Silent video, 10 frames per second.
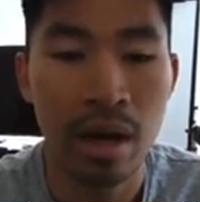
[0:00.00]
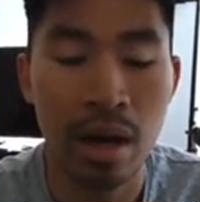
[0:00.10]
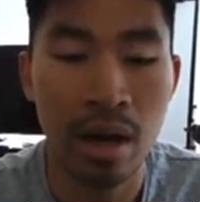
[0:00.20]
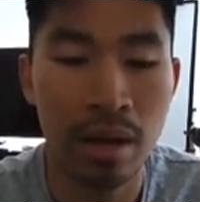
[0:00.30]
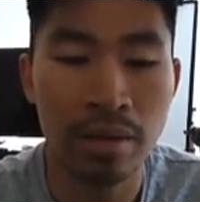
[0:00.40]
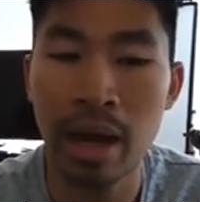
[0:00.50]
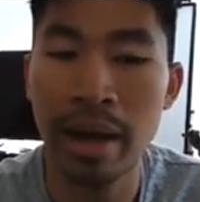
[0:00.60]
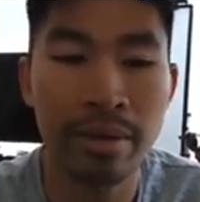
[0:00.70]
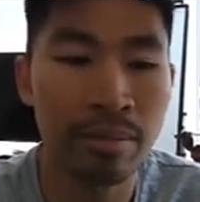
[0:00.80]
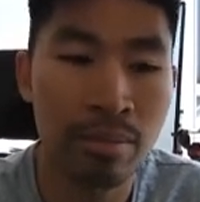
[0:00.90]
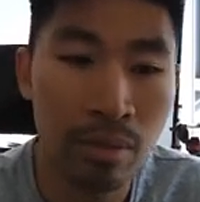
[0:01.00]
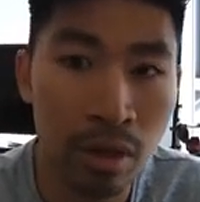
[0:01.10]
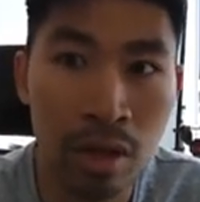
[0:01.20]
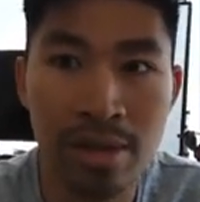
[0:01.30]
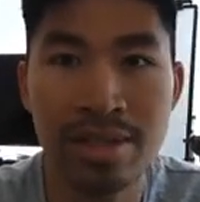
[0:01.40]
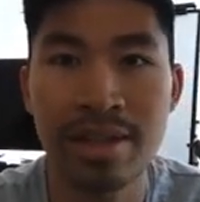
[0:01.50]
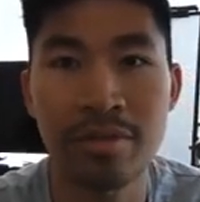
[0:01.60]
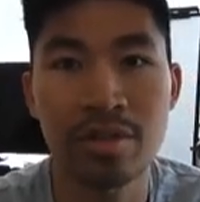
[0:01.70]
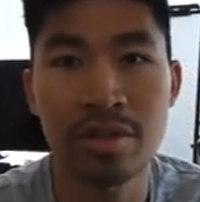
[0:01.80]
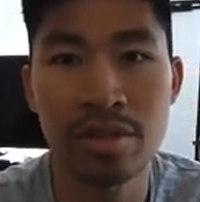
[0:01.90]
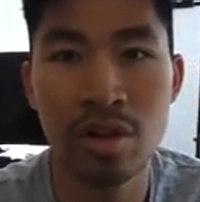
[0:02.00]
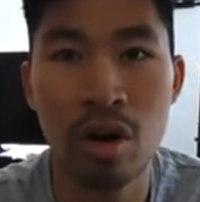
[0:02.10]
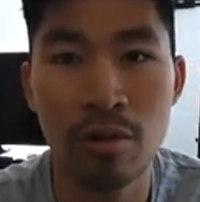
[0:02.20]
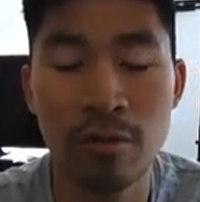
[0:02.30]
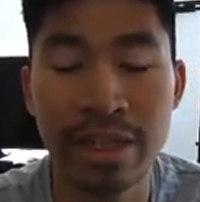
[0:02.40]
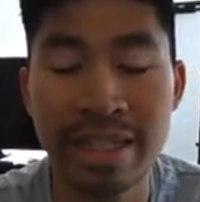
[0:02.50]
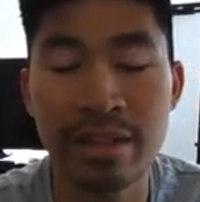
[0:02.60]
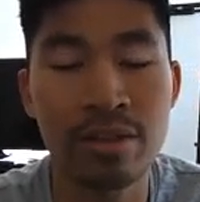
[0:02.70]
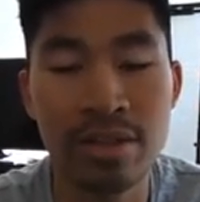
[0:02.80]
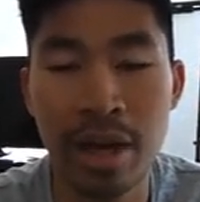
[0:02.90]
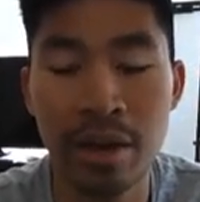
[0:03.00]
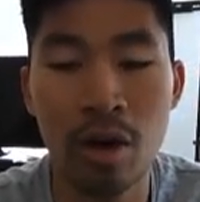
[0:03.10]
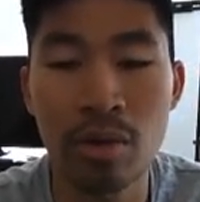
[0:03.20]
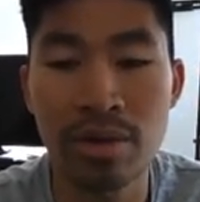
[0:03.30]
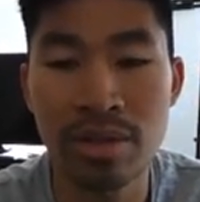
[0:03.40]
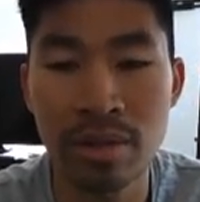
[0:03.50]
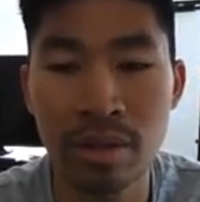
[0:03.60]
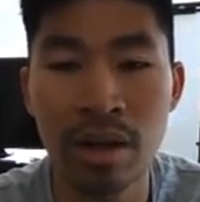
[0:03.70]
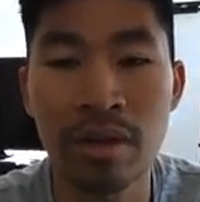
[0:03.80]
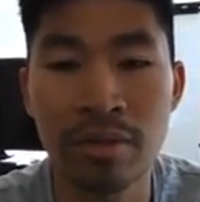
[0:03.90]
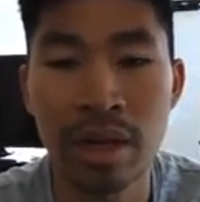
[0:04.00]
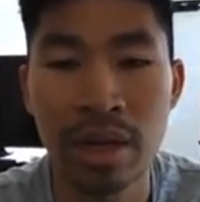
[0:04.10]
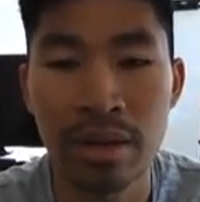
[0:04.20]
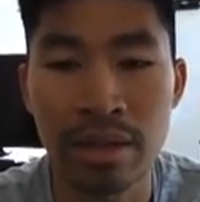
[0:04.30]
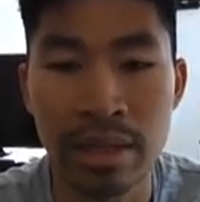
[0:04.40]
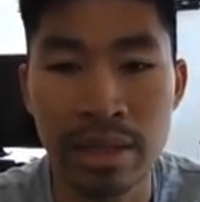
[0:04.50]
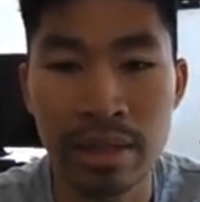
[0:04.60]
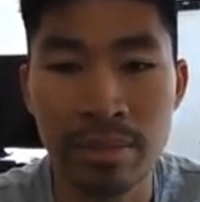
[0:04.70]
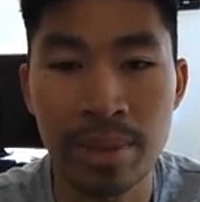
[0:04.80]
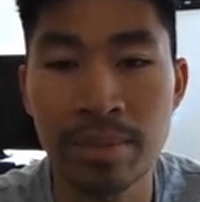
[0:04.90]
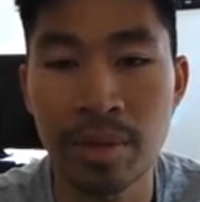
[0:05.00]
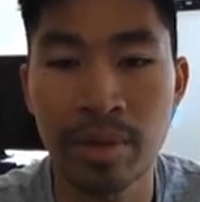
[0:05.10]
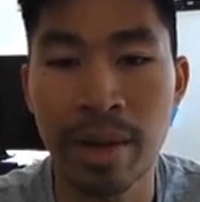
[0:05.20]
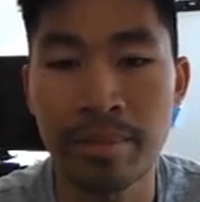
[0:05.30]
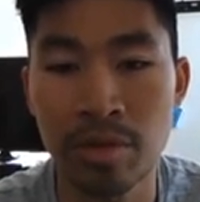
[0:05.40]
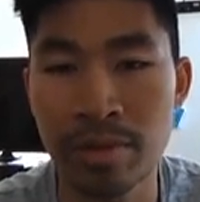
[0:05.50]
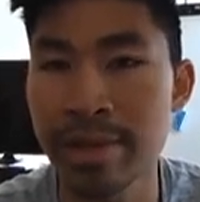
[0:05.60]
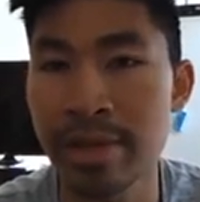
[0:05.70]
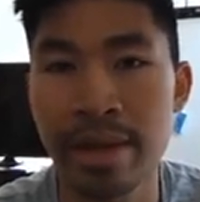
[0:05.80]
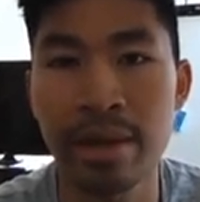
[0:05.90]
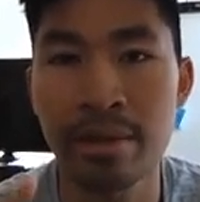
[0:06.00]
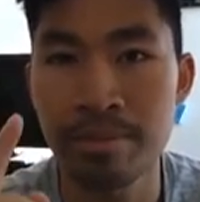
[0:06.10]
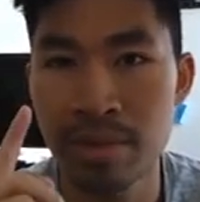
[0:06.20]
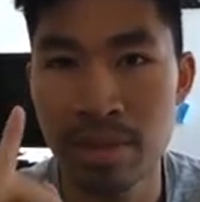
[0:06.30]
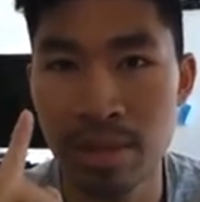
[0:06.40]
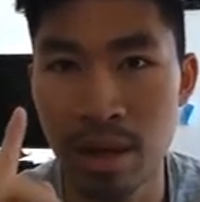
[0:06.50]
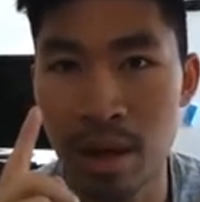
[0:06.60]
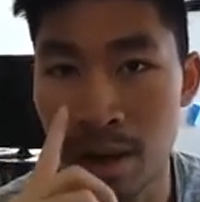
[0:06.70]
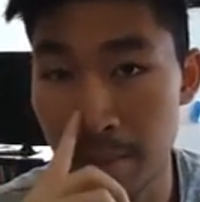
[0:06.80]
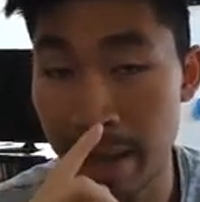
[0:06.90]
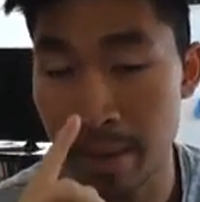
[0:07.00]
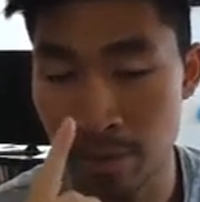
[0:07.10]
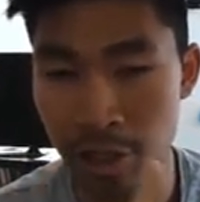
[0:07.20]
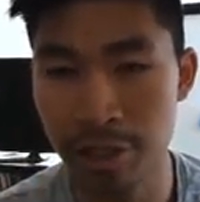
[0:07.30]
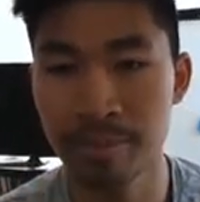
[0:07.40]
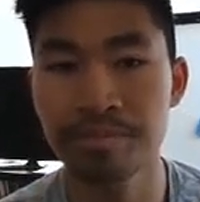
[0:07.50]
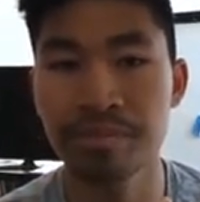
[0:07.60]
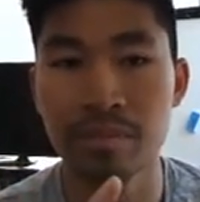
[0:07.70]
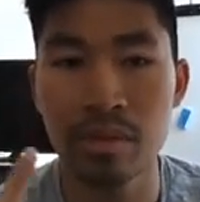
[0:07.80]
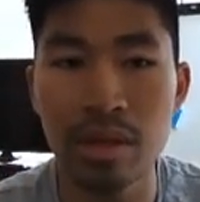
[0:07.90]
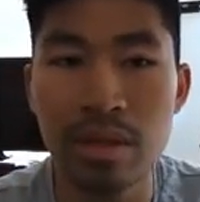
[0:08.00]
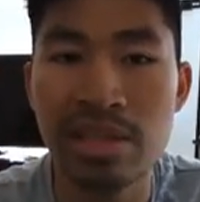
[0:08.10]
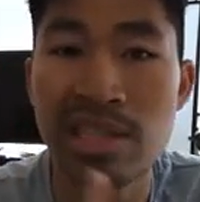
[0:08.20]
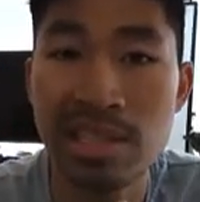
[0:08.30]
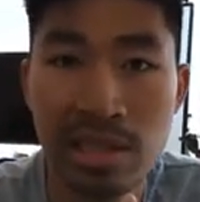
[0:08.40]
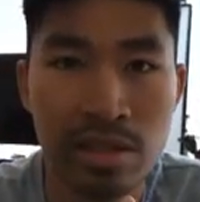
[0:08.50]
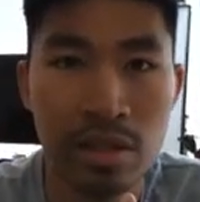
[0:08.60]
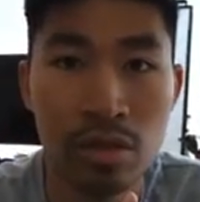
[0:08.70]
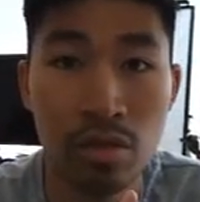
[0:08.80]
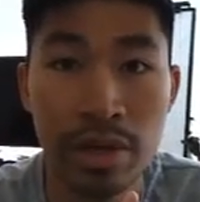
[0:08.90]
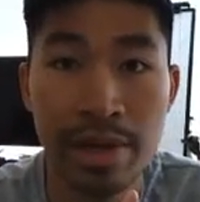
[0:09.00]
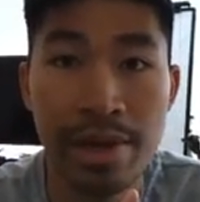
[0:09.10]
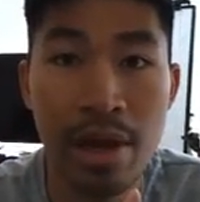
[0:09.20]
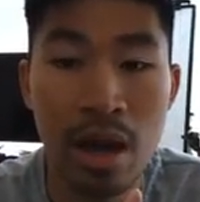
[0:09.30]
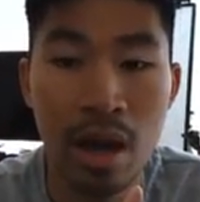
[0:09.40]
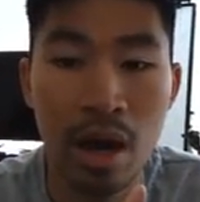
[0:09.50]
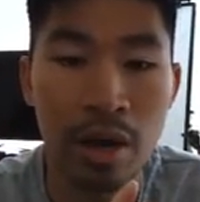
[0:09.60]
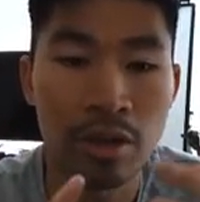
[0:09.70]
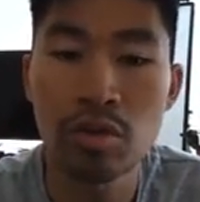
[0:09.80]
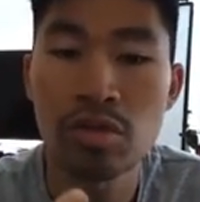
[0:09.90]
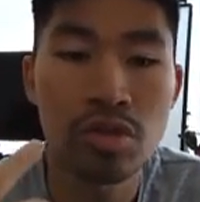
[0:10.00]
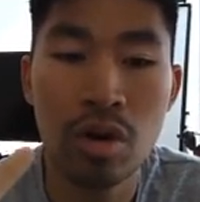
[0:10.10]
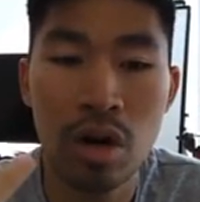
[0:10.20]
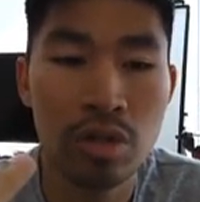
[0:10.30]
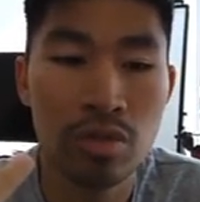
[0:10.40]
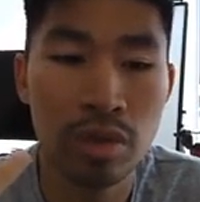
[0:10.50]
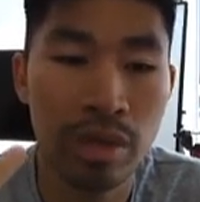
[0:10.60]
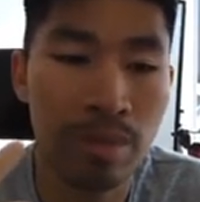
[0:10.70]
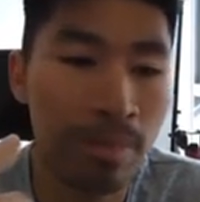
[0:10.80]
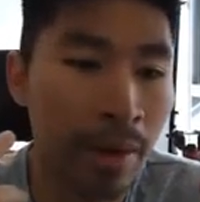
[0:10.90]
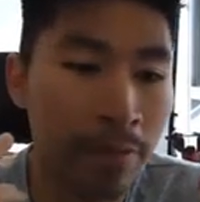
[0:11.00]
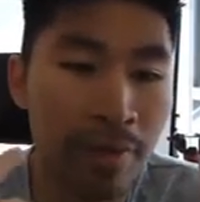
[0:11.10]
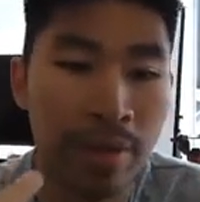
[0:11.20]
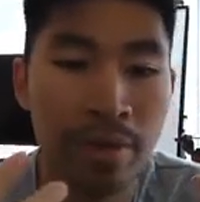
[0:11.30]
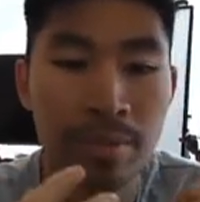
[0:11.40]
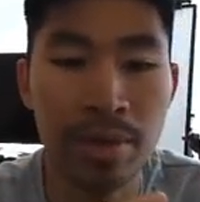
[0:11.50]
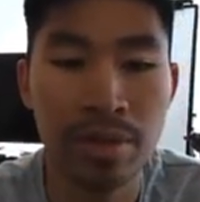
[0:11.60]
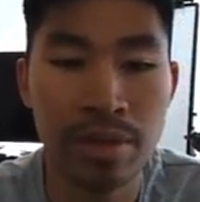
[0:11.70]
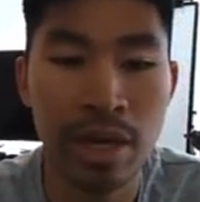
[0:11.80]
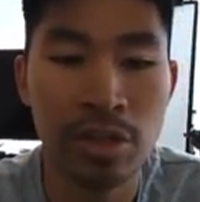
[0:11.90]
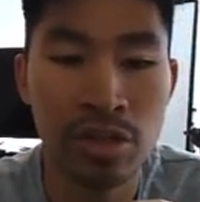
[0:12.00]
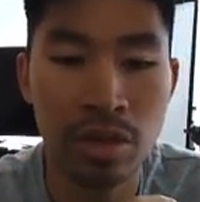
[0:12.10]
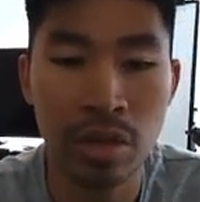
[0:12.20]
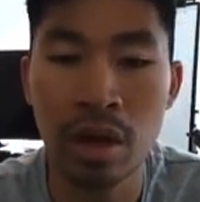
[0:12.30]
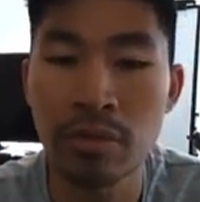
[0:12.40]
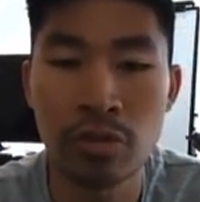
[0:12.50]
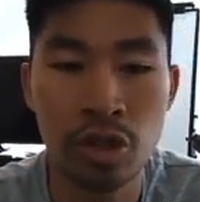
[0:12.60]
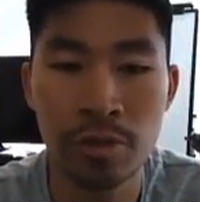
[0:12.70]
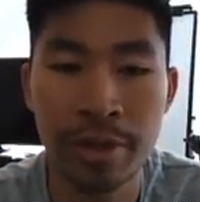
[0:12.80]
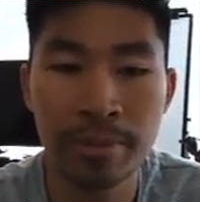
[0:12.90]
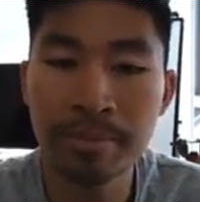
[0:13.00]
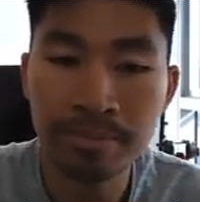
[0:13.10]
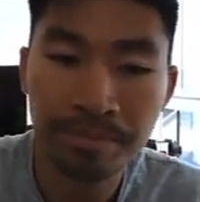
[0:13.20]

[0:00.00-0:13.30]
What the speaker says: I lusted after this car for years. I always loved the BMW M3, the AMG C63. Those two cars were like my favorite because I just love German